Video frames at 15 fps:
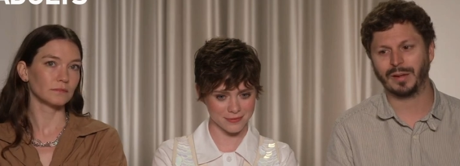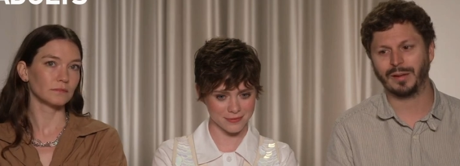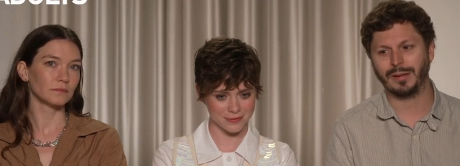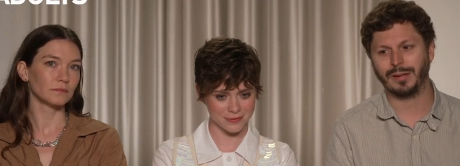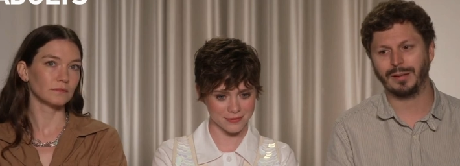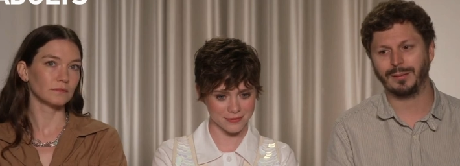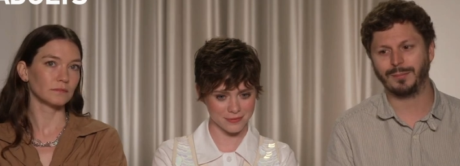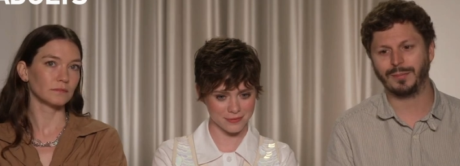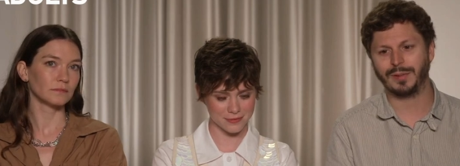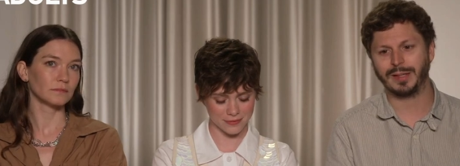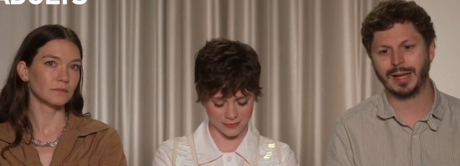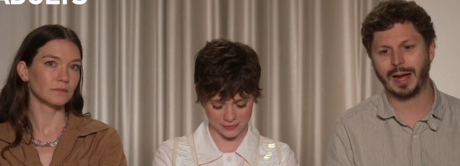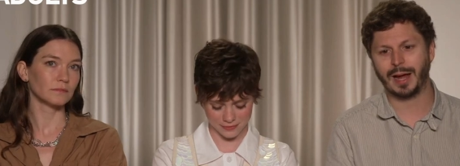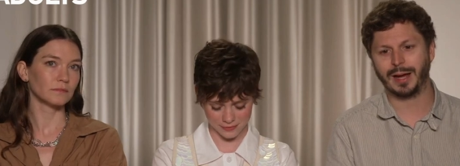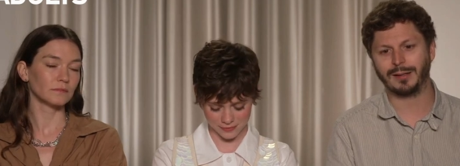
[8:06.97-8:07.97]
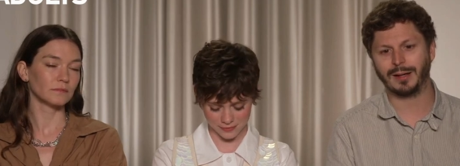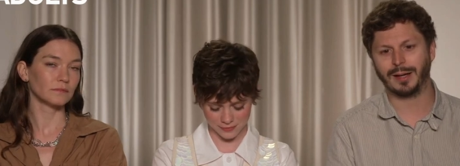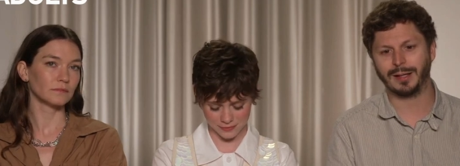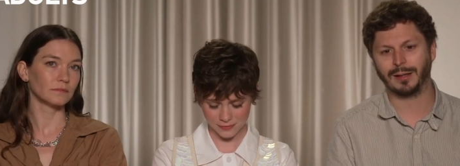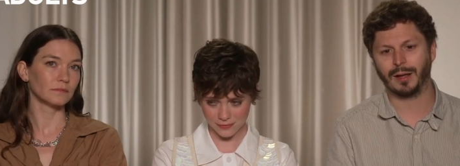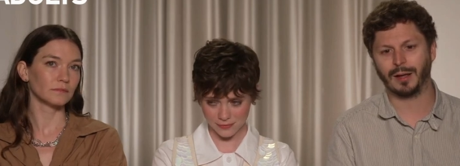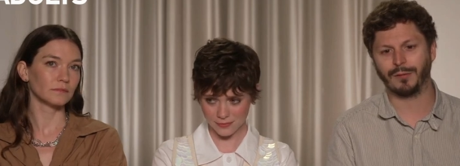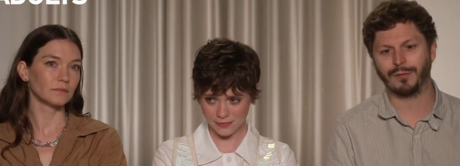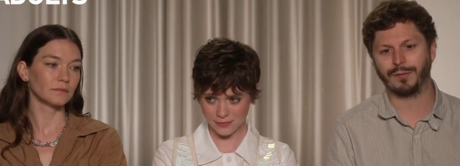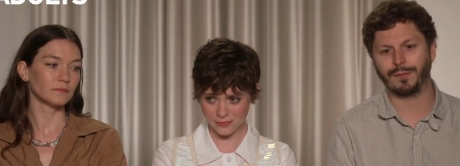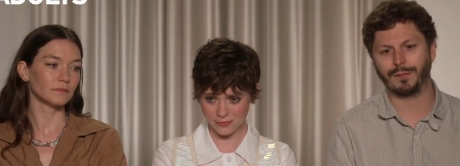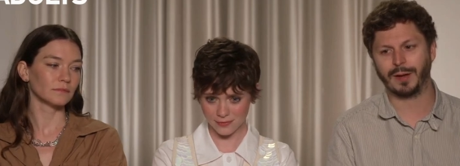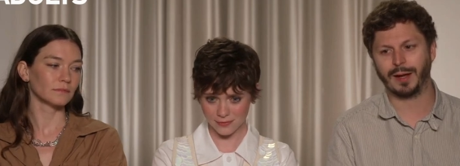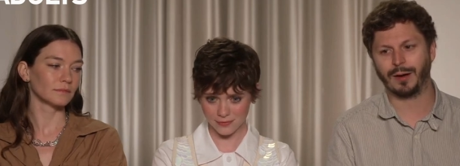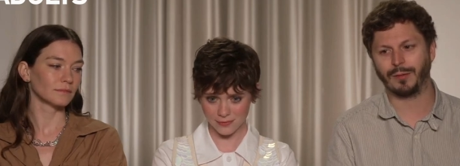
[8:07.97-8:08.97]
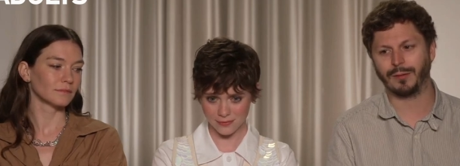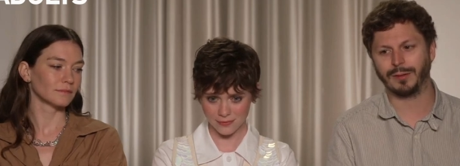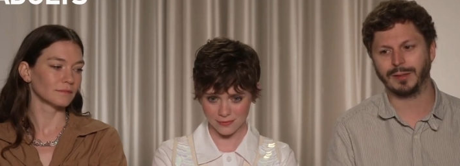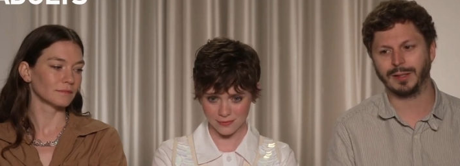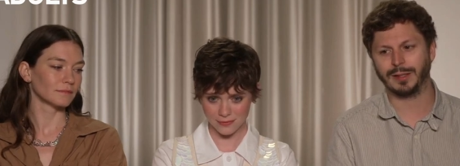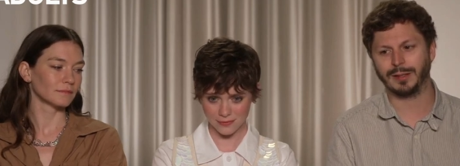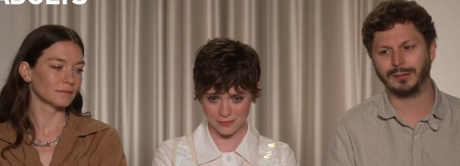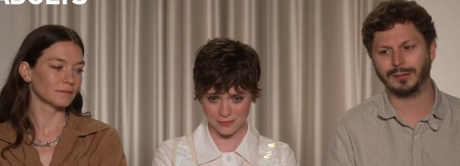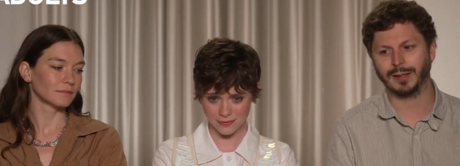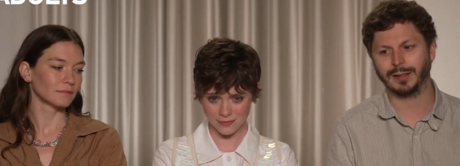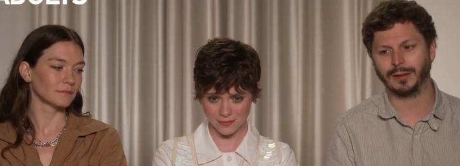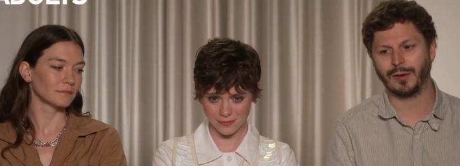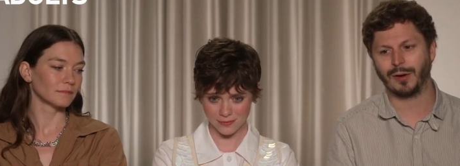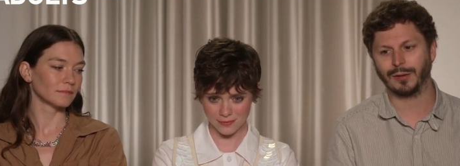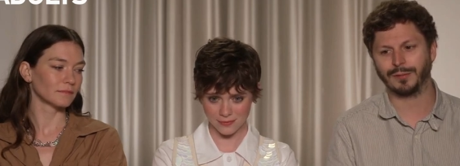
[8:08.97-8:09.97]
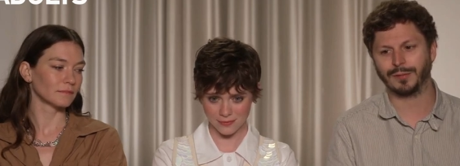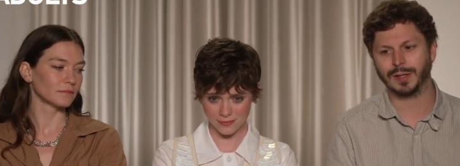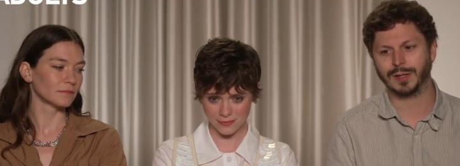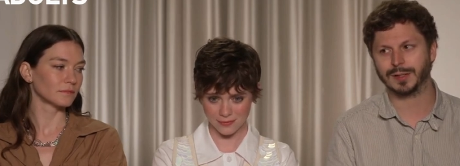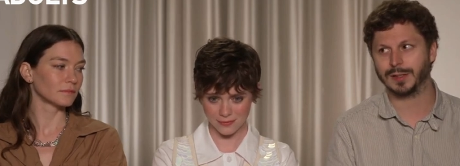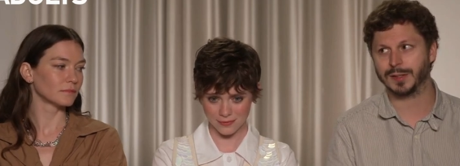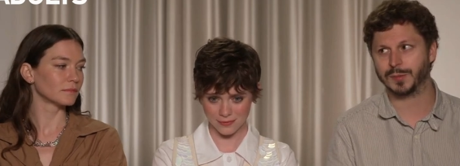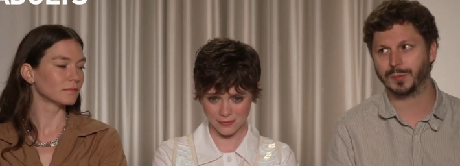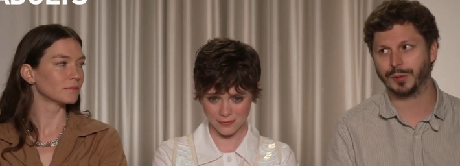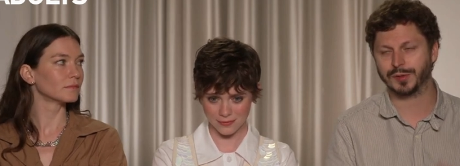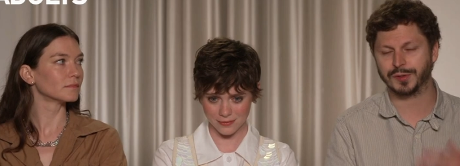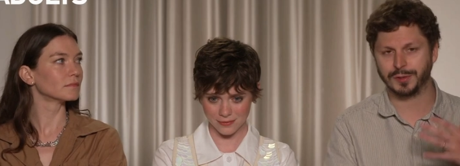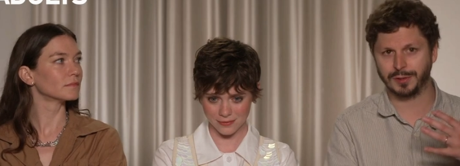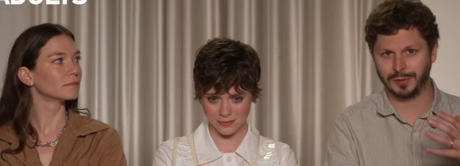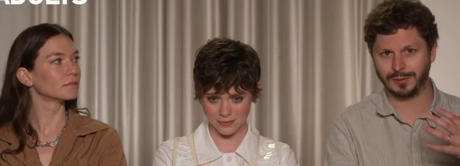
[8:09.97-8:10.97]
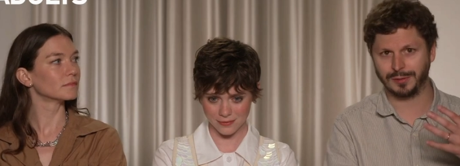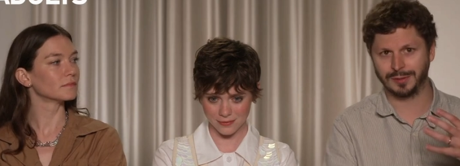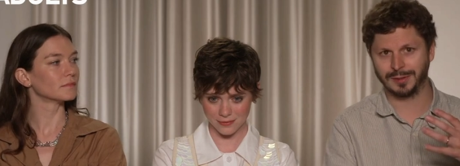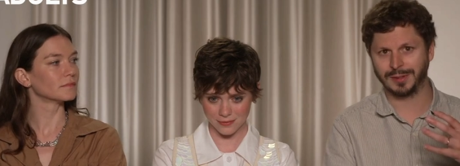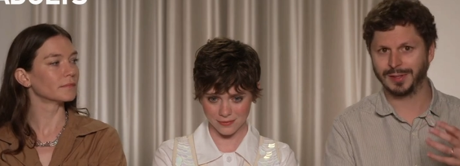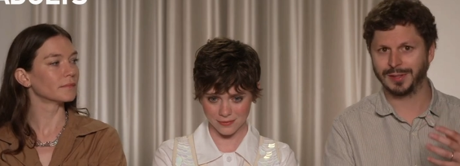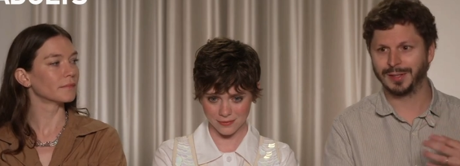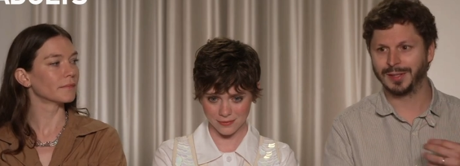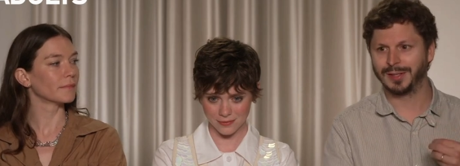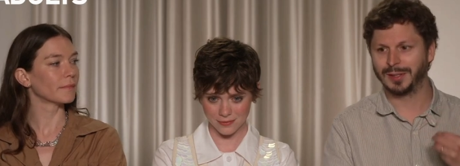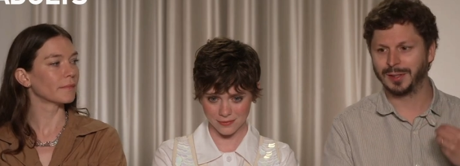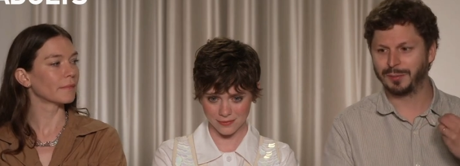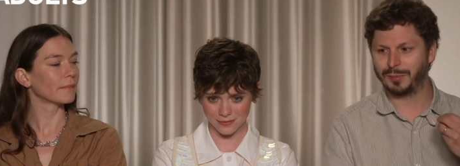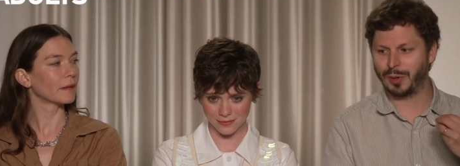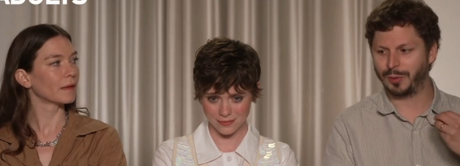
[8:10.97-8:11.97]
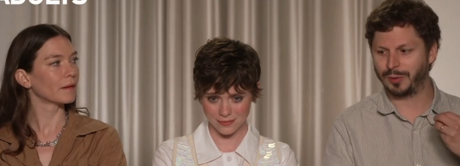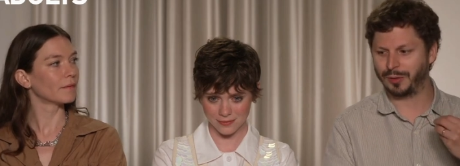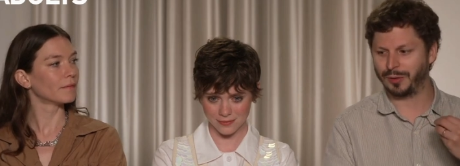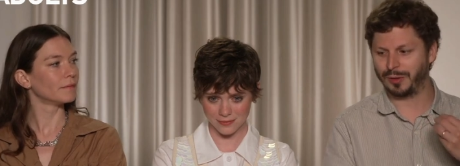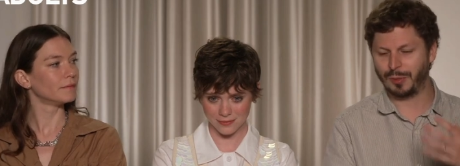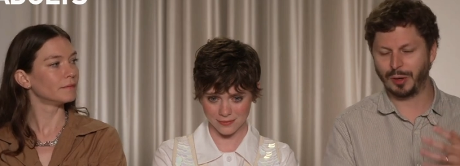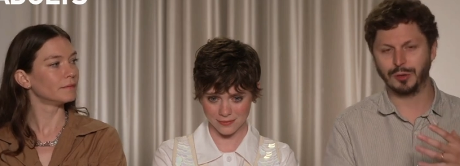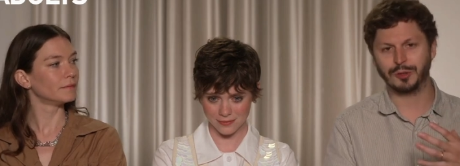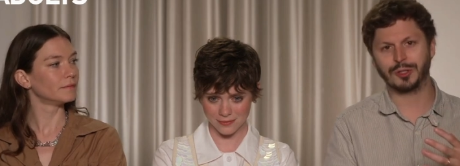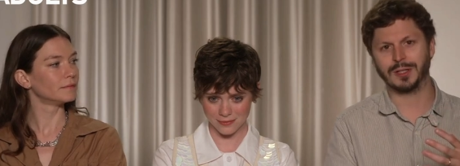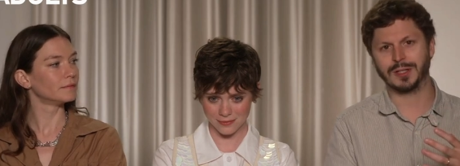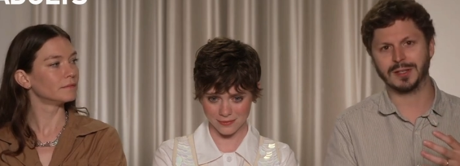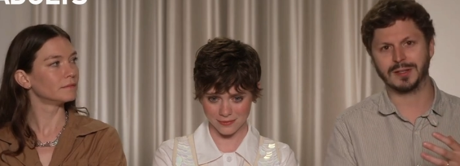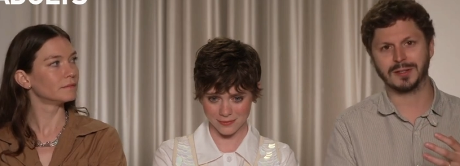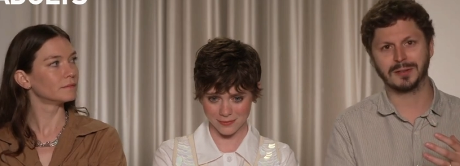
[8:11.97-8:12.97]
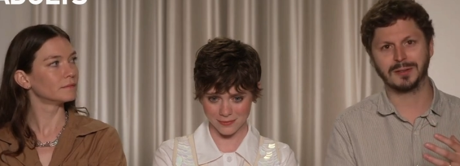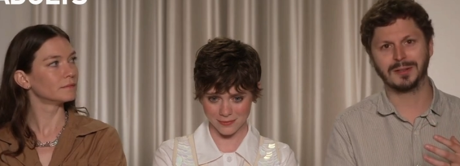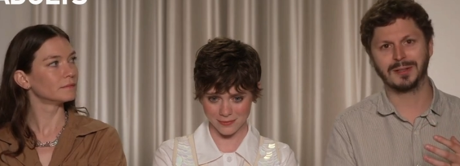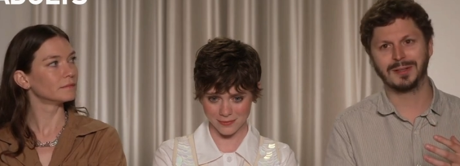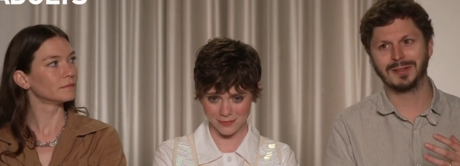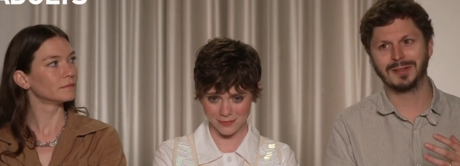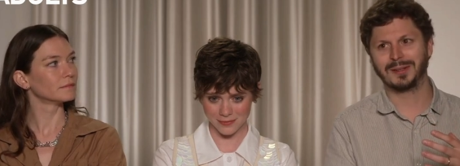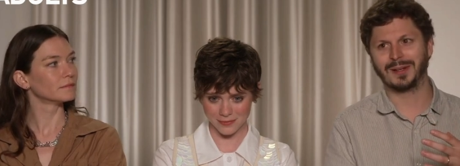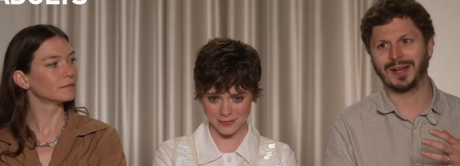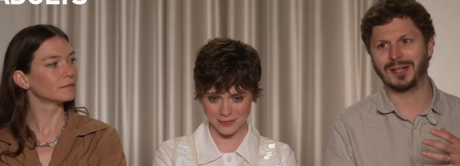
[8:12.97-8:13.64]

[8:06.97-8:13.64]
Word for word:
Speaker 1: yeah, I, I love how he like all of Dustin's personal poker emotions got